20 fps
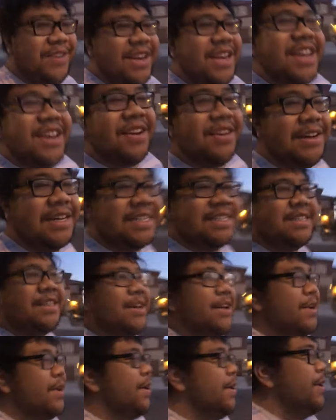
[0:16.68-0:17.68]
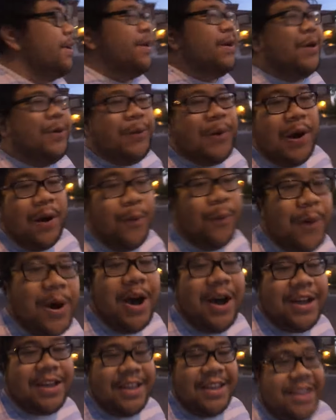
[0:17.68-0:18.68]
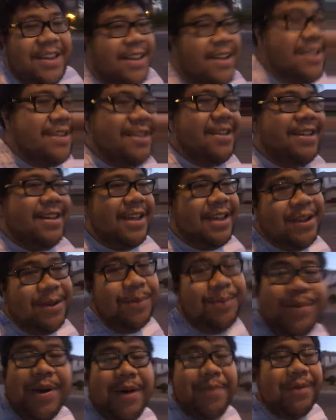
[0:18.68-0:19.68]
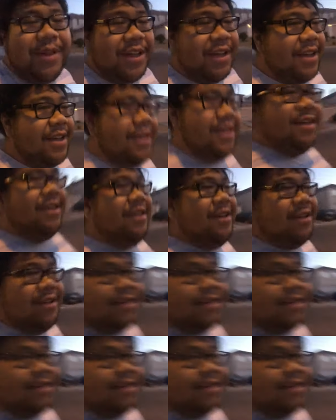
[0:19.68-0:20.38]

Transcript: videos while walking in public.